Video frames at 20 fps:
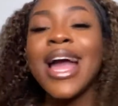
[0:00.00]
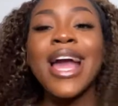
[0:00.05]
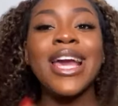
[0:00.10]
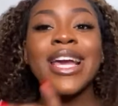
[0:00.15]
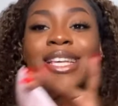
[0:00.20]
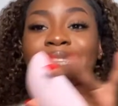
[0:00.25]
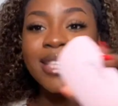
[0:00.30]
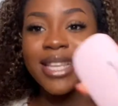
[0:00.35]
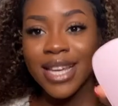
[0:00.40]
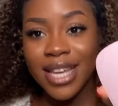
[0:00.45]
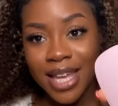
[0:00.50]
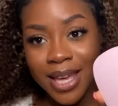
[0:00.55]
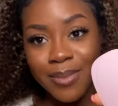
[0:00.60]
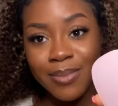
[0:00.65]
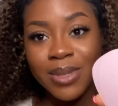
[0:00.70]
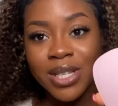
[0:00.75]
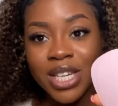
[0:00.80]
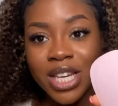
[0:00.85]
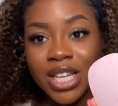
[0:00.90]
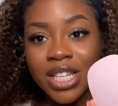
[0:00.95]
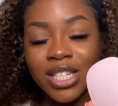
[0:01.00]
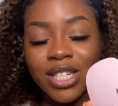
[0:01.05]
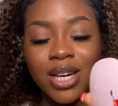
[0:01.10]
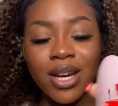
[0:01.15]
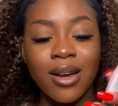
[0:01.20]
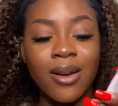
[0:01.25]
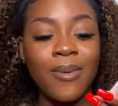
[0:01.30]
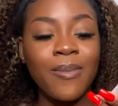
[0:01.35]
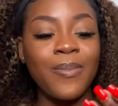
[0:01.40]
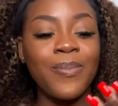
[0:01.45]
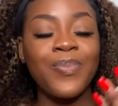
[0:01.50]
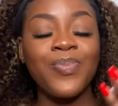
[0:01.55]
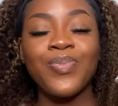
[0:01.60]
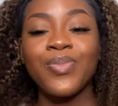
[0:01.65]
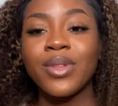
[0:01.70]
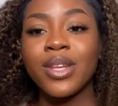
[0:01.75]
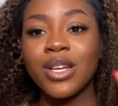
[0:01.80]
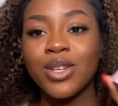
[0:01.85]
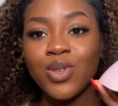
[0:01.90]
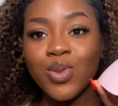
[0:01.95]
is a game changer.
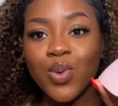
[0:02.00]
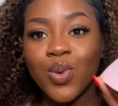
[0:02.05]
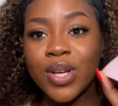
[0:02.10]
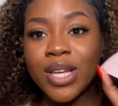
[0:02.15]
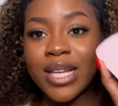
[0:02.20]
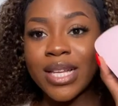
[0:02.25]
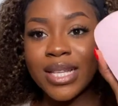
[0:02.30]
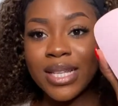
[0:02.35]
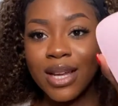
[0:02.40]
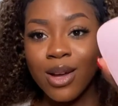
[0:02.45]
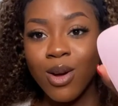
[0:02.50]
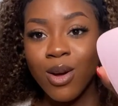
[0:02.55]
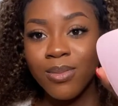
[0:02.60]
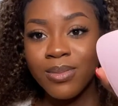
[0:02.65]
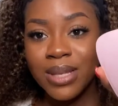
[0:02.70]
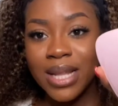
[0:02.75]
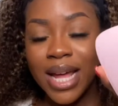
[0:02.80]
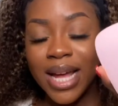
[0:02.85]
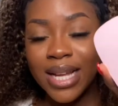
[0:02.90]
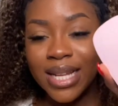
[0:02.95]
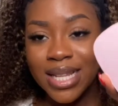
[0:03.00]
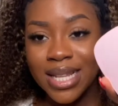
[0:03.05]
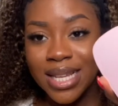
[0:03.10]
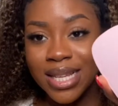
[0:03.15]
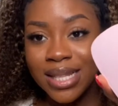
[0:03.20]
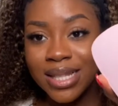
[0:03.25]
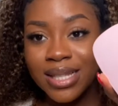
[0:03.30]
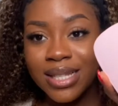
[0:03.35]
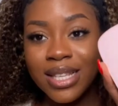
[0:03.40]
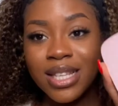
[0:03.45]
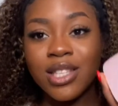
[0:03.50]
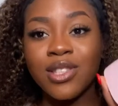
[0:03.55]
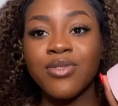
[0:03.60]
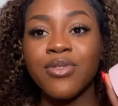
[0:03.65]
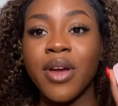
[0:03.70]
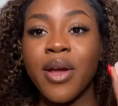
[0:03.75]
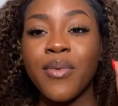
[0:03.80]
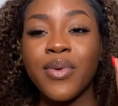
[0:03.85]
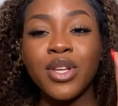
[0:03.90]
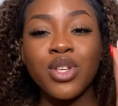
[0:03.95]
So it comes like this. It's
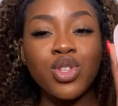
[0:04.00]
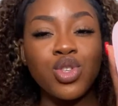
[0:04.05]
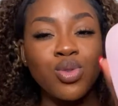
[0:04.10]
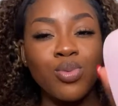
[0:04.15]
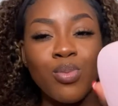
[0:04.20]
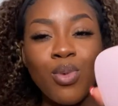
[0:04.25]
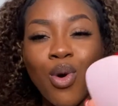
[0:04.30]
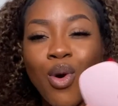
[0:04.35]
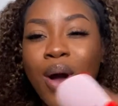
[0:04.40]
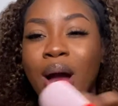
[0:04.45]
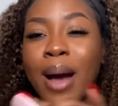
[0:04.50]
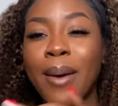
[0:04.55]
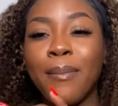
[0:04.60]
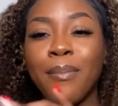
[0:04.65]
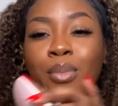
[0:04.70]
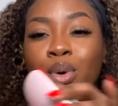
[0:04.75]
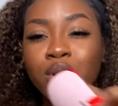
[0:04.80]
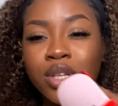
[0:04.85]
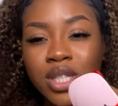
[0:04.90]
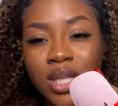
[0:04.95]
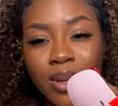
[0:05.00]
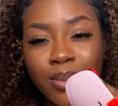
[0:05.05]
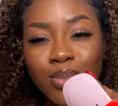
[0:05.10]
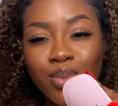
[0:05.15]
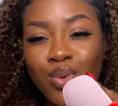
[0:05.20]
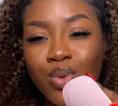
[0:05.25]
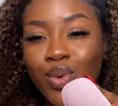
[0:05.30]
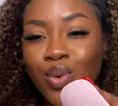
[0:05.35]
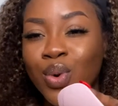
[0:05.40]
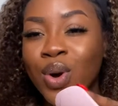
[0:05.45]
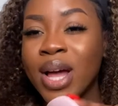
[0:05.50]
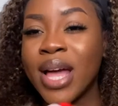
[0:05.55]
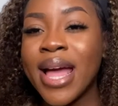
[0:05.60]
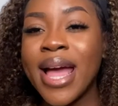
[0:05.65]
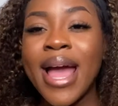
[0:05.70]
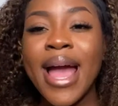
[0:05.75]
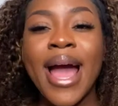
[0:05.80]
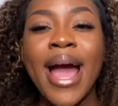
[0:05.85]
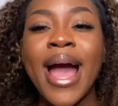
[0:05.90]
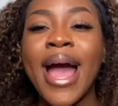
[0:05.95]
very small and portable.
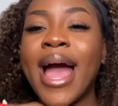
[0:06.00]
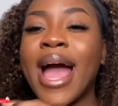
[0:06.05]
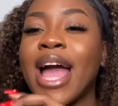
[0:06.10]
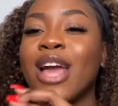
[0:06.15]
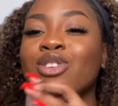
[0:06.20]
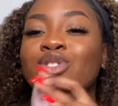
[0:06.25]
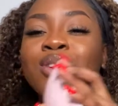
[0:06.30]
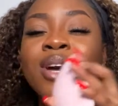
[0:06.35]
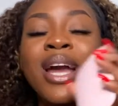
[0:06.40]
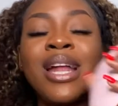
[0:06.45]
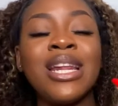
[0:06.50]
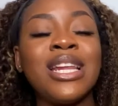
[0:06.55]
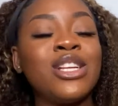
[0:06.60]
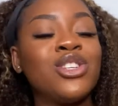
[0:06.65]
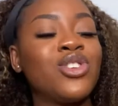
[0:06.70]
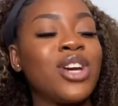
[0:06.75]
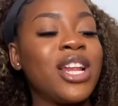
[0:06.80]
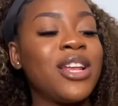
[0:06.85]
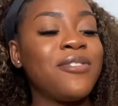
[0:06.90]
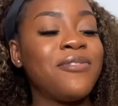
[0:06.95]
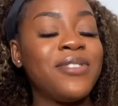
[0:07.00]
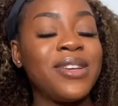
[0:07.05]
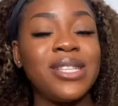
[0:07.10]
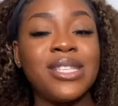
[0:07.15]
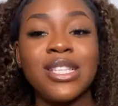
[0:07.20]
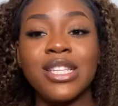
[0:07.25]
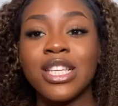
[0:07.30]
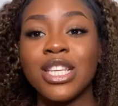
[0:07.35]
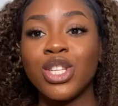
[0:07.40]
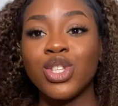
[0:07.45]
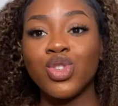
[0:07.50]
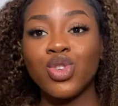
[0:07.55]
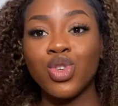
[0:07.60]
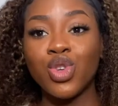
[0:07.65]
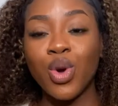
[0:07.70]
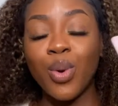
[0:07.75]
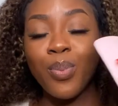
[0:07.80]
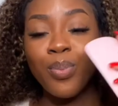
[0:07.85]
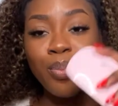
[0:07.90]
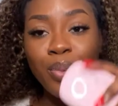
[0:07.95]
You can literally fit it into
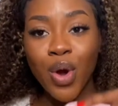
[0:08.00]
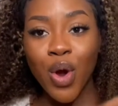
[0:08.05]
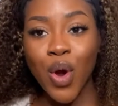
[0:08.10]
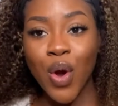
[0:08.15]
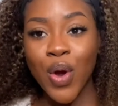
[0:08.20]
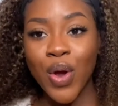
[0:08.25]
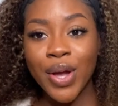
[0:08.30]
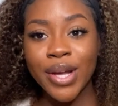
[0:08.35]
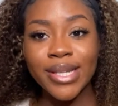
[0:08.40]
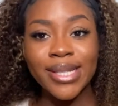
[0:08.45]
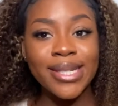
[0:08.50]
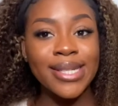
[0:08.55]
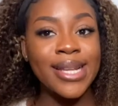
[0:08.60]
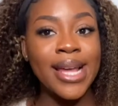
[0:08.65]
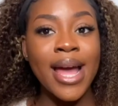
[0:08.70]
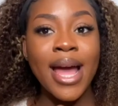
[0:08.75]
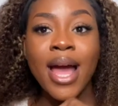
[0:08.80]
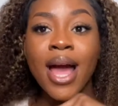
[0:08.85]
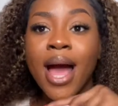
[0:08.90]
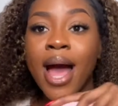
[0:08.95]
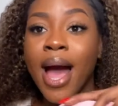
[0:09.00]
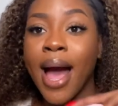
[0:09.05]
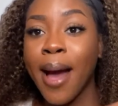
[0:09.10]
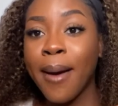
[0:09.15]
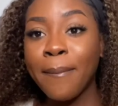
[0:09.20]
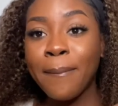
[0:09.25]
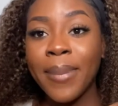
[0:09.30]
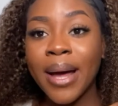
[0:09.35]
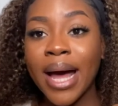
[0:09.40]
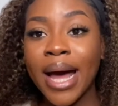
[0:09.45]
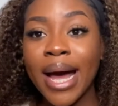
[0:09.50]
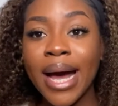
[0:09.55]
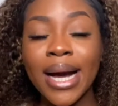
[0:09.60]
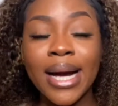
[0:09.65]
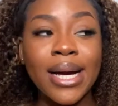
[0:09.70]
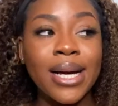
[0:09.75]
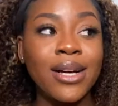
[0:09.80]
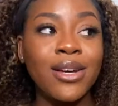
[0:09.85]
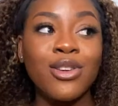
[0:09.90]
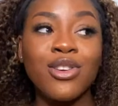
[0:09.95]
your purse,
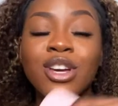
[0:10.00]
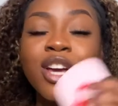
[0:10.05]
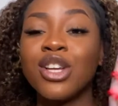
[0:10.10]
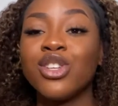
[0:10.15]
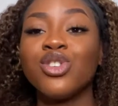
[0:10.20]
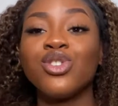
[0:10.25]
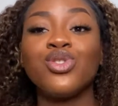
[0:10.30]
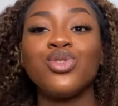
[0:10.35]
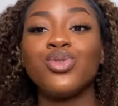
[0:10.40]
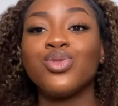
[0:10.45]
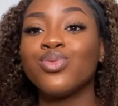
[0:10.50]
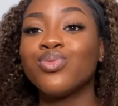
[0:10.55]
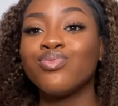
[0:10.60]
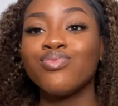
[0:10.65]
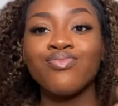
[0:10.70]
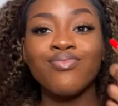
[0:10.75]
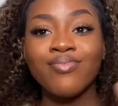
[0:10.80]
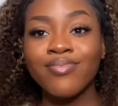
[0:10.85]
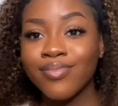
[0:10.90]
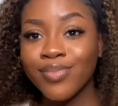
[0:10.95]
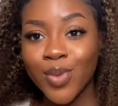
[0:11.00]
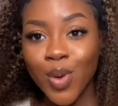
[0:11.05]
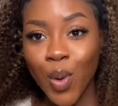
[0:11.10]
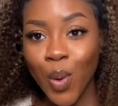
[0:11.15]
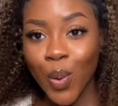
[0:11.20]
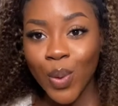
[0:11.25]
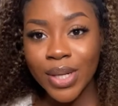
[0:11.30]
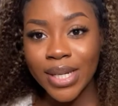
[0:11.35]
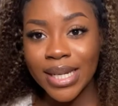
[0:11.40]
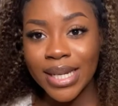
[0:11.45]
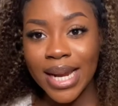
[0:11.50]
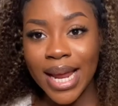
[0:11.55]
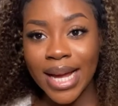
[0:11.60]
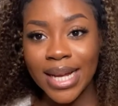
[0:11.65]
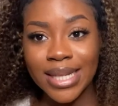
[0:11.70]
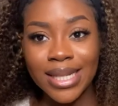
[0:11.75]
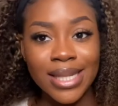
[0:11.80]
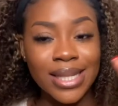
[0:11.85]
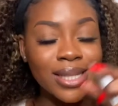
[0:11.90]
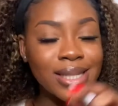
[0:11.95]
handbag. You can just hold it
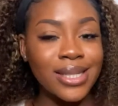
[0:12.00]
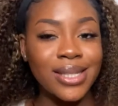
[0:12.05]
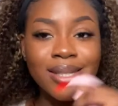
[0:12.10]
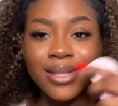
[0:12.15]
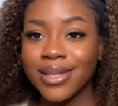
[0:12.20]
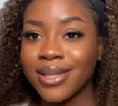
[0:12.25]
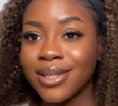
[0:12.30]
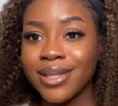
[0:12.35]
like this.